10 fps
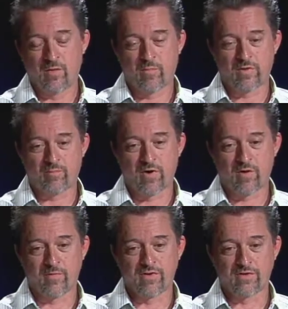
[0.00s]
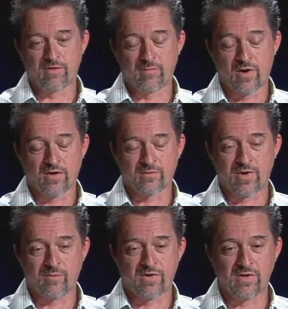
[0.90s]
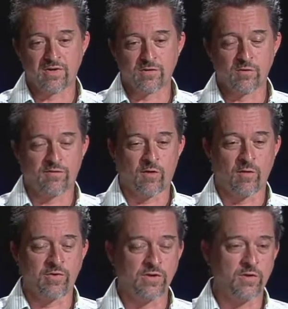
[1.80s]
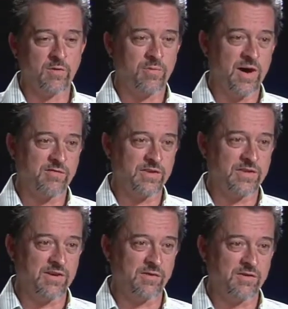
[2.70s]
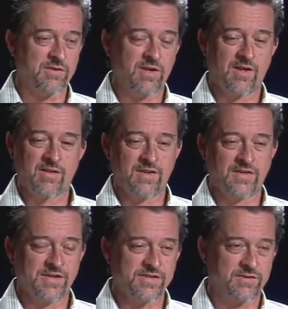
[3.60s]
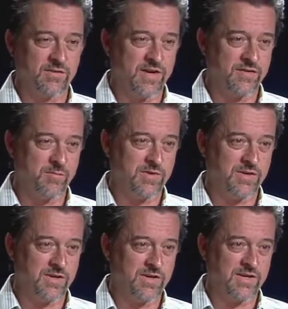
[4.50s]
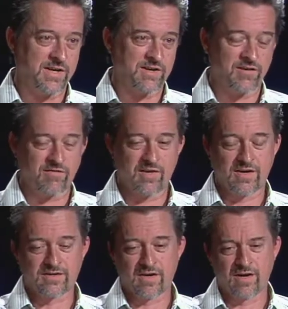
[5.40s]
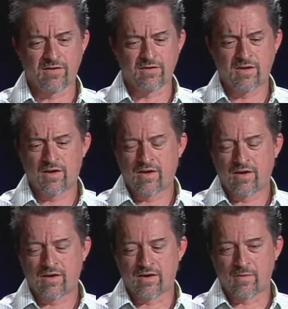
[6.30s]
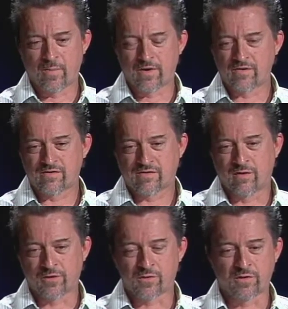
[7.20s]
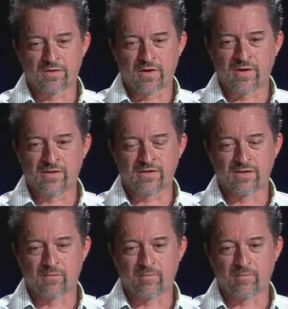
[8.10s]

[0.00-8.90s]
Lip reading: but the parents may be so far below the poverty level that they just don't have the ability to take care of that child. There's cultural things.